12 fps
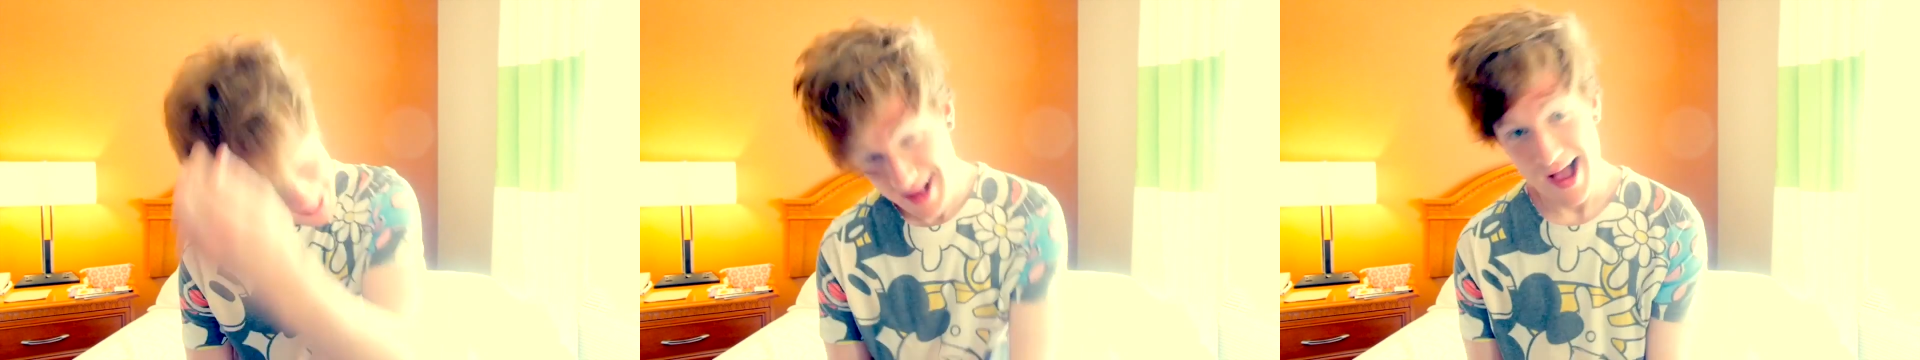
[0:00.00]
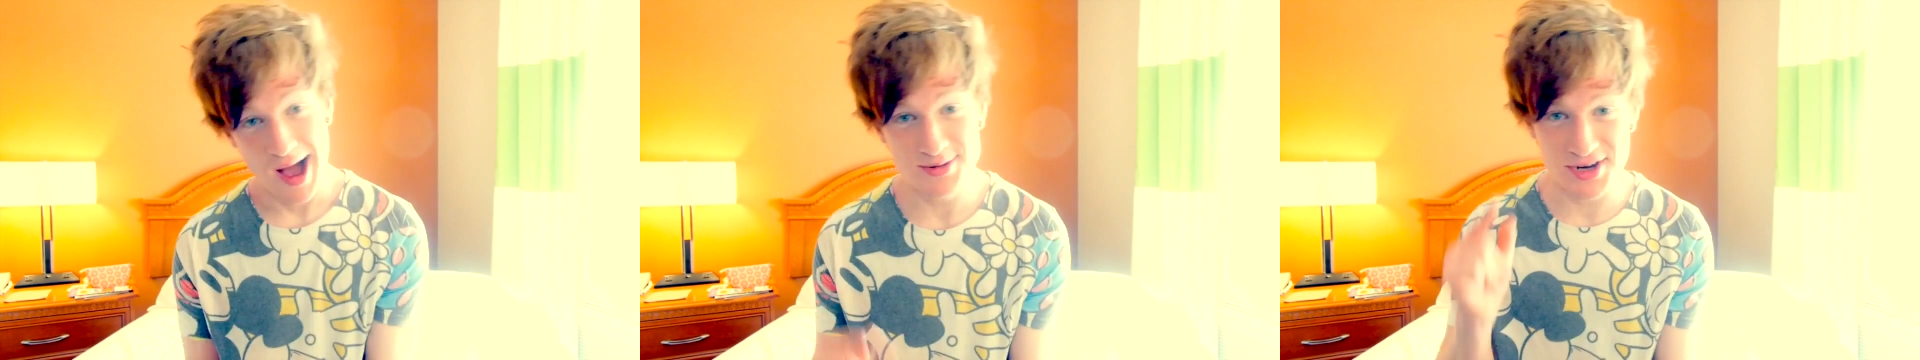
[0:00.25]

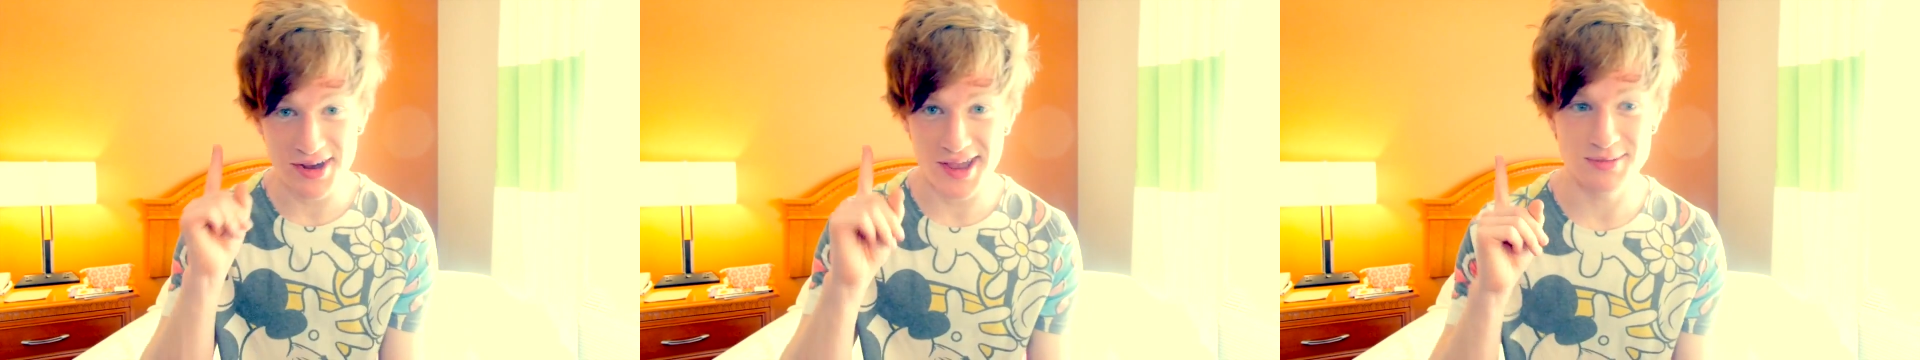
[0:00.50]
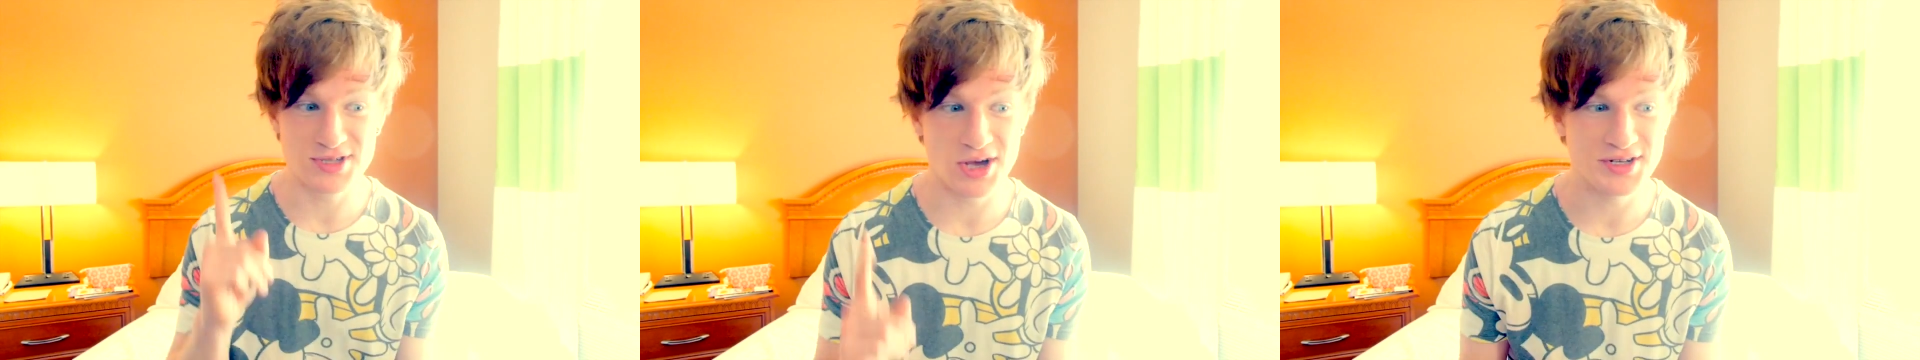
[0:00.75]
I'm
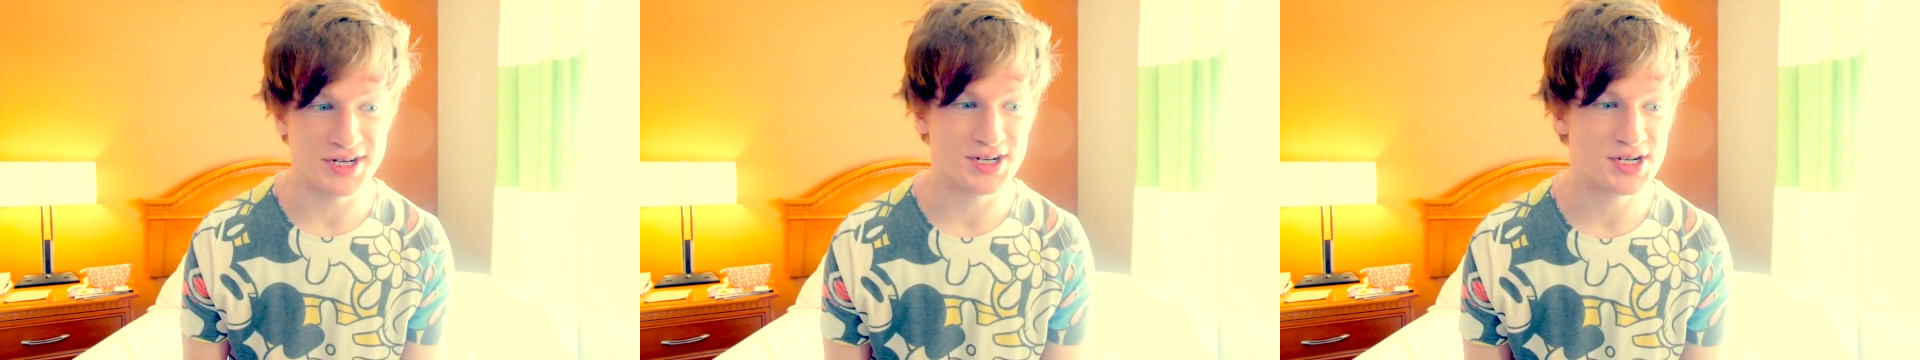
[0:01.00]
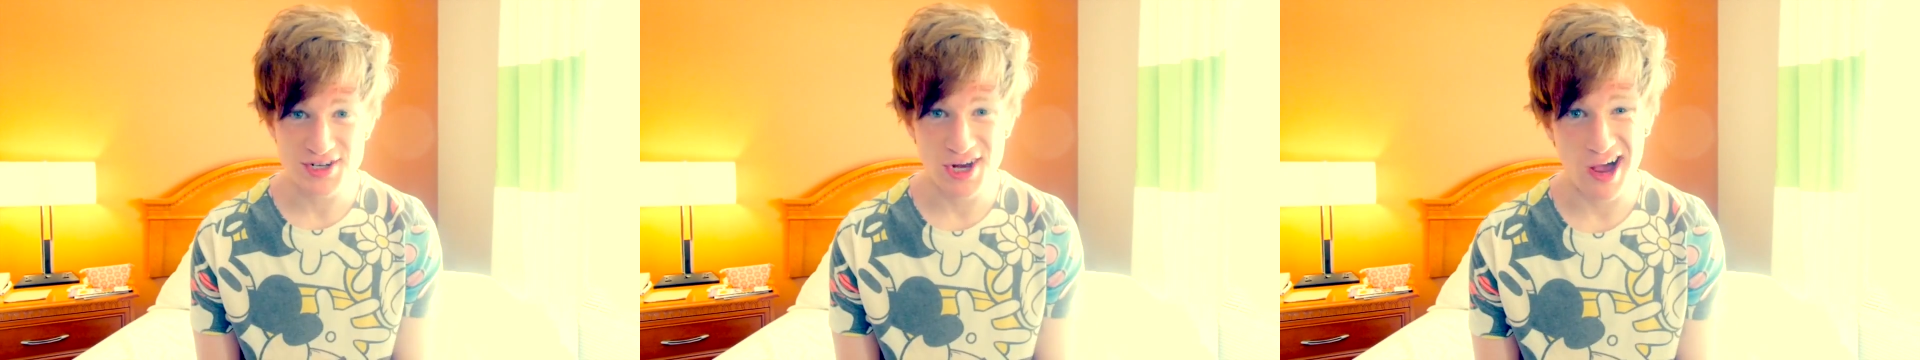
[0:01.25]
joking, I'm Scottish.
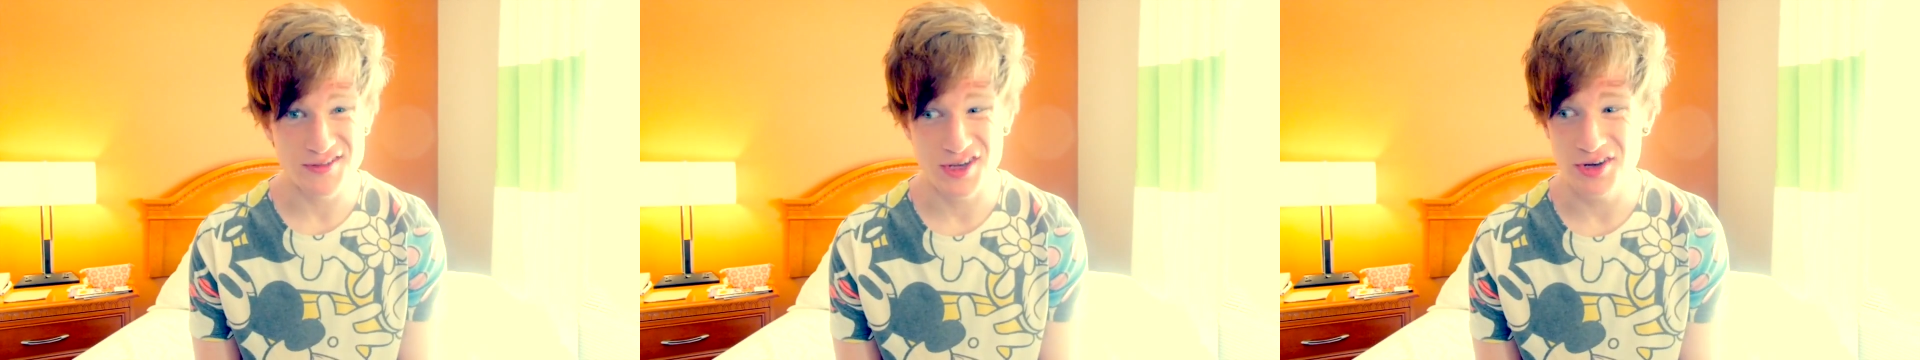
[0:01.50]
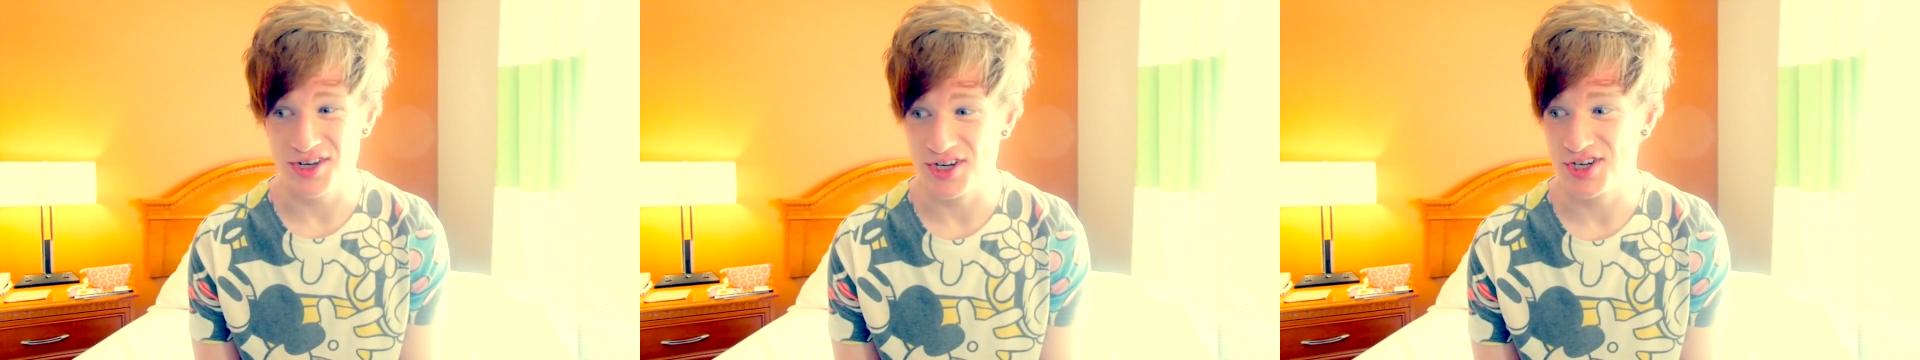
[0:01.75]
I'm actually half
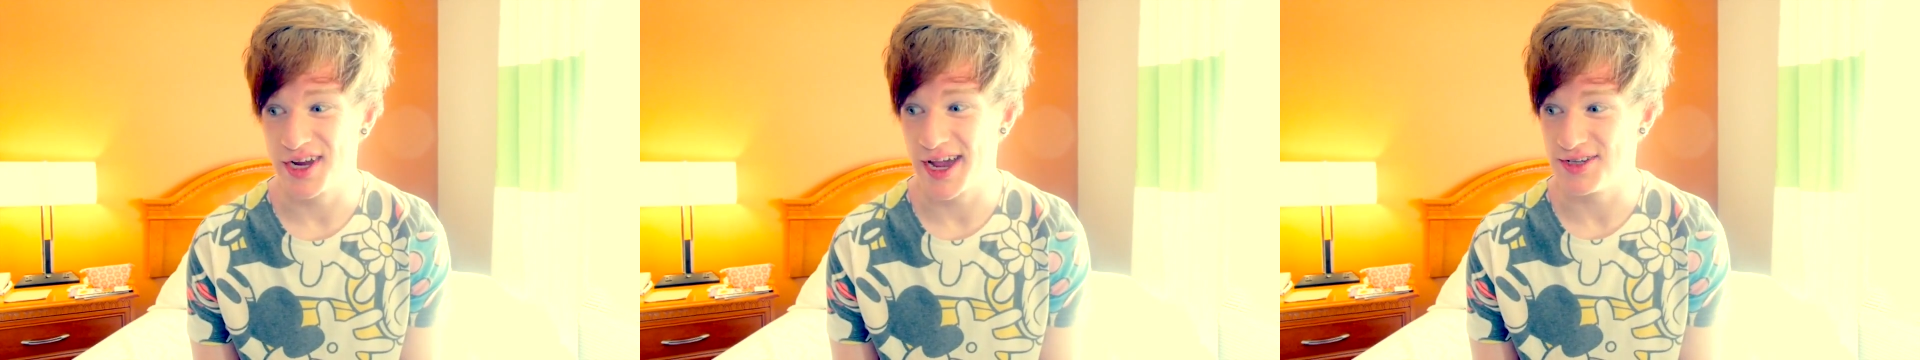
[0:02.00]
Scottish, in